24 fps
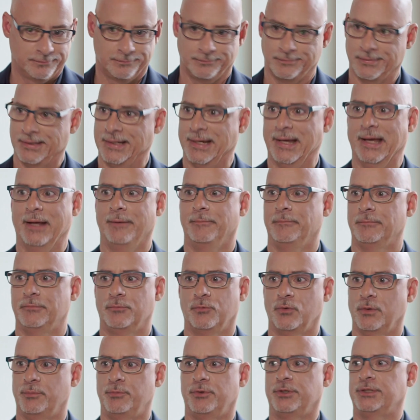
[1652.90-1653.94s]
again,
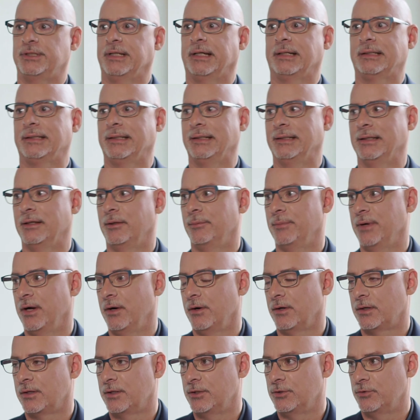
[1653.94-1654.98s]
we're protecting the
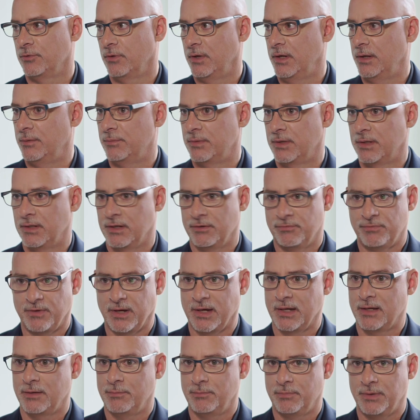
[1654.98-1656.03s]
American dream, and if I
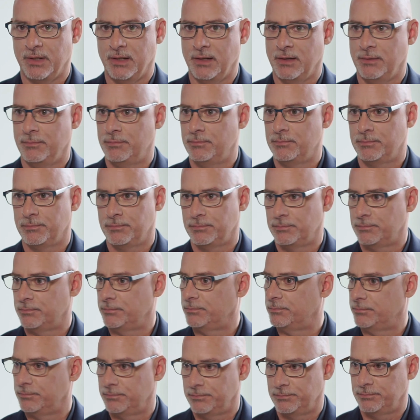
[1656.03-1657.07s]
can be
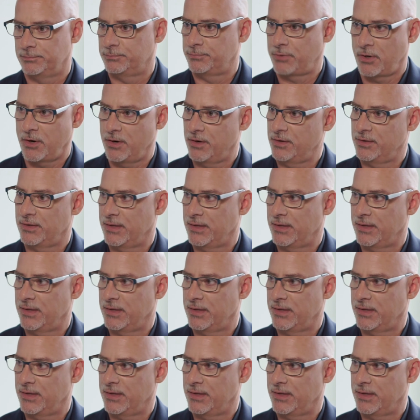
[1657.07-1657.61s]
part of